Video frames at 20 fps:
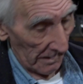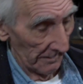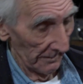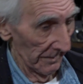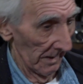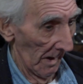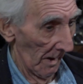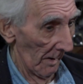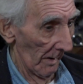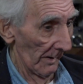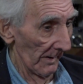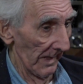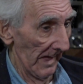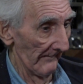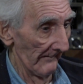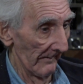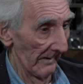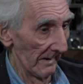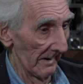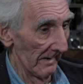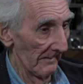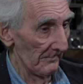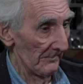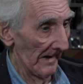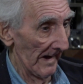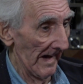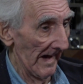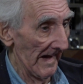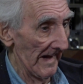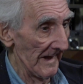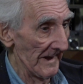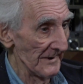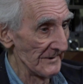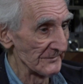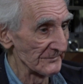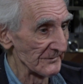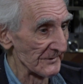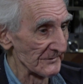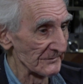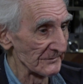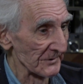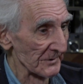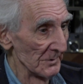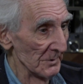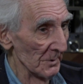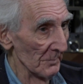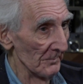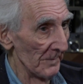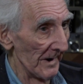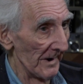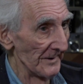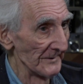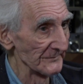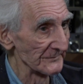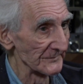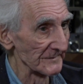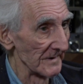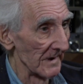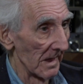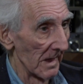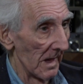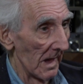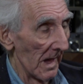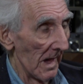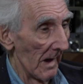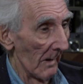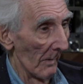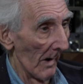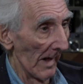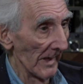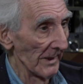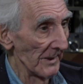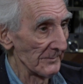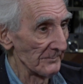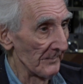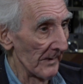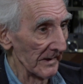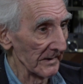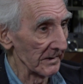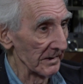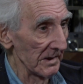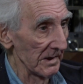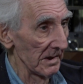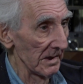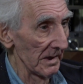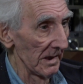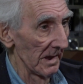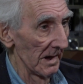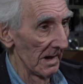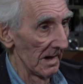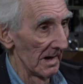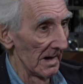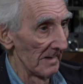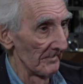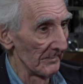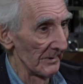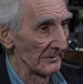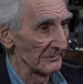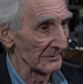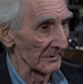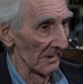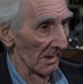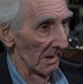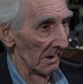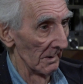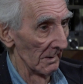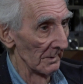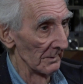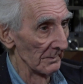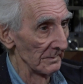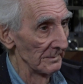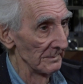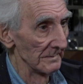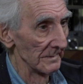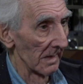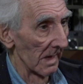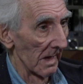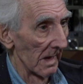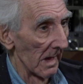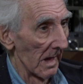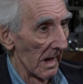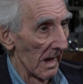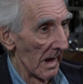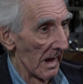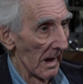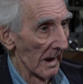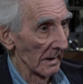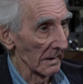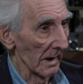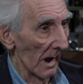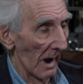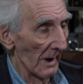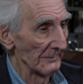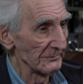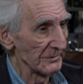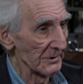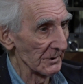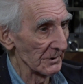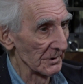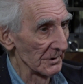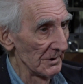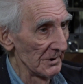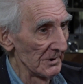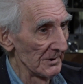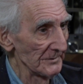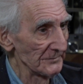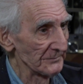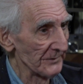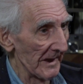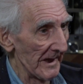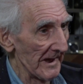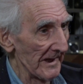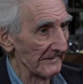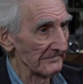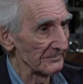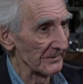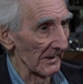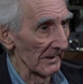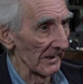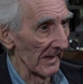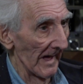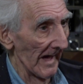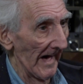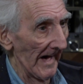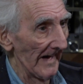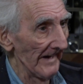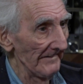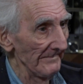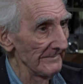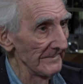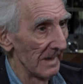Don't ever pass the school bus while it's picking up its load, 'cause you could take the life